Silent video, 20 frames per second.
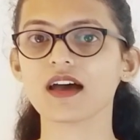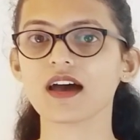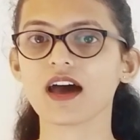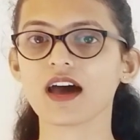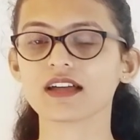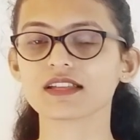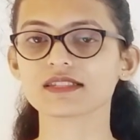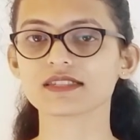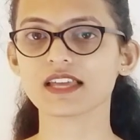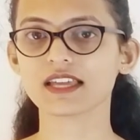
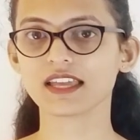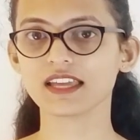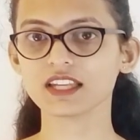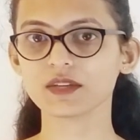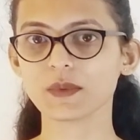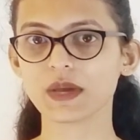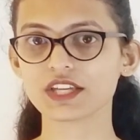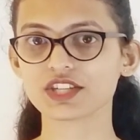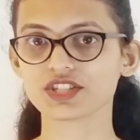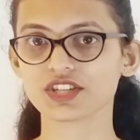Our second
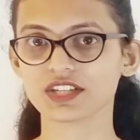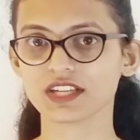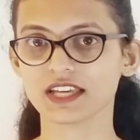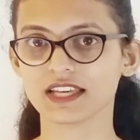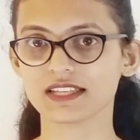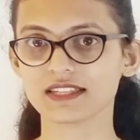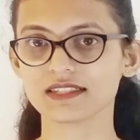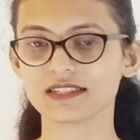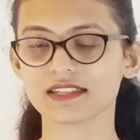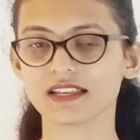question
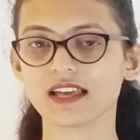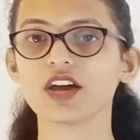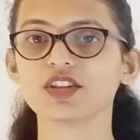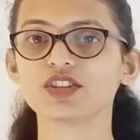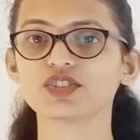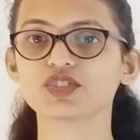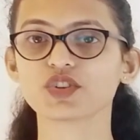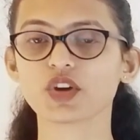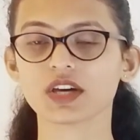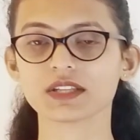is,
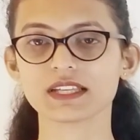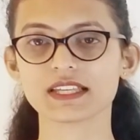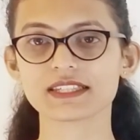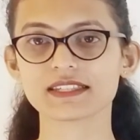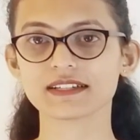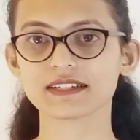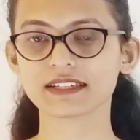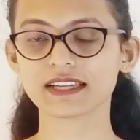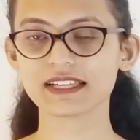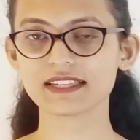Draw the
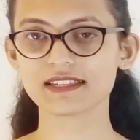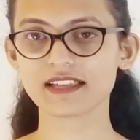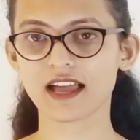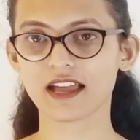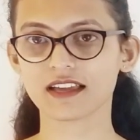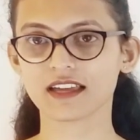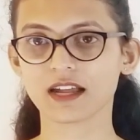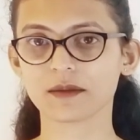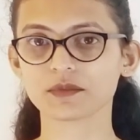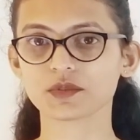circuit
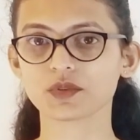diagram